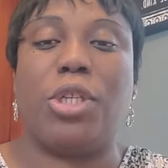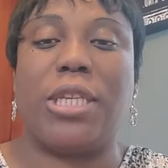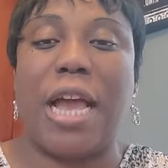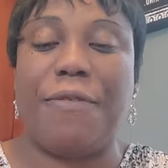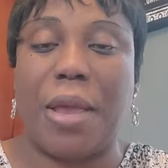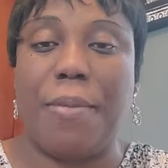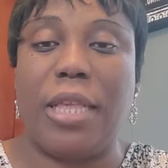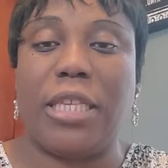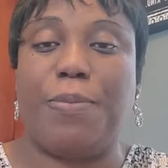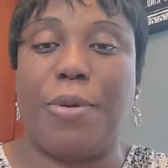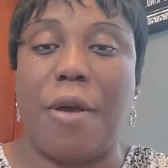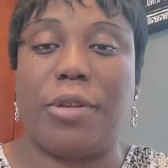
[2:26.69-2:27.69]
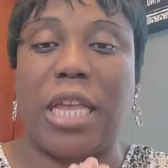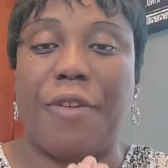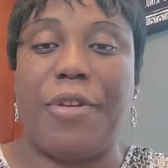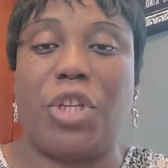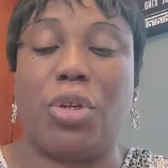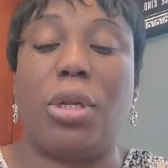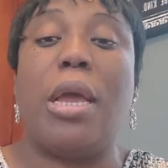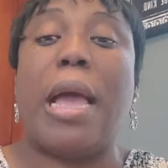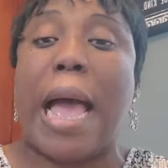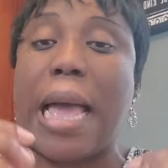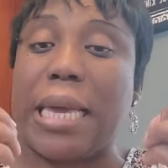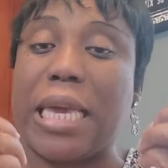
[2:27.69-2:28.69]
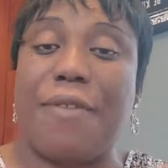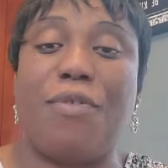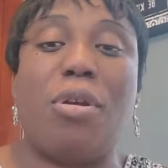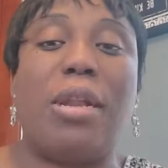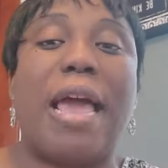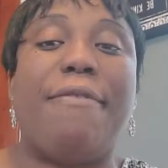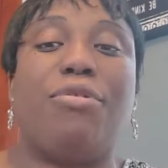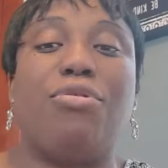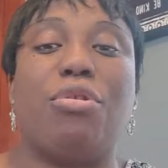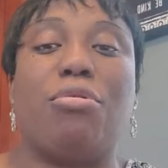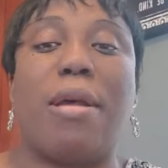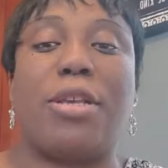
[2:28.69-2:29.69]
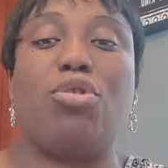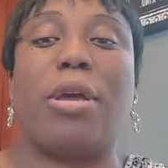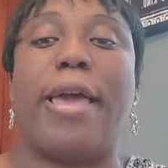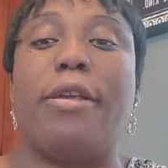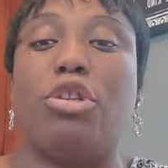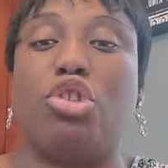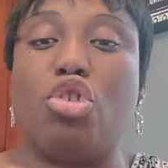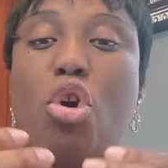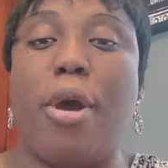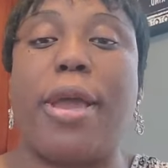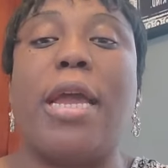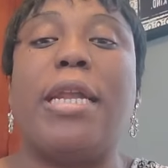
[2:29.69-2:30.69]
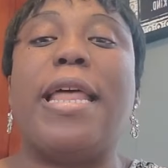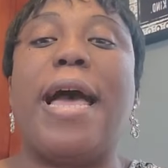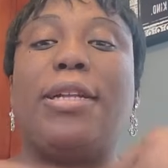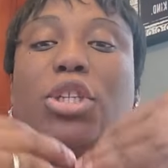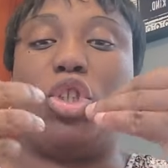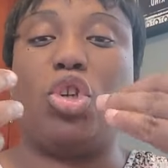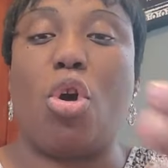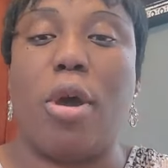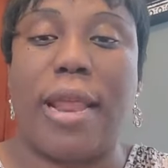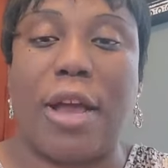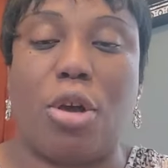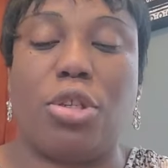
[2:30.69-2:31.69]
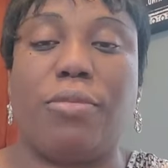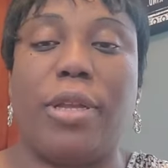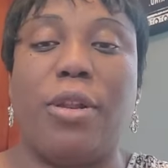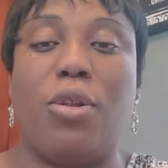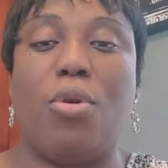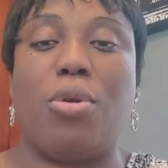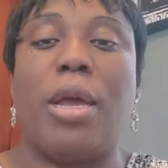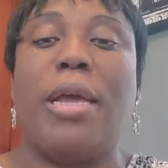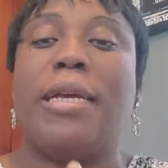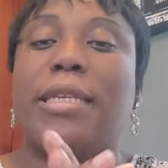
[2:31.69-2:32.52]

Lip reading: Say after me this prayer of salvation and give your life to Christ. You can enjoy that joy that comes from the Lord.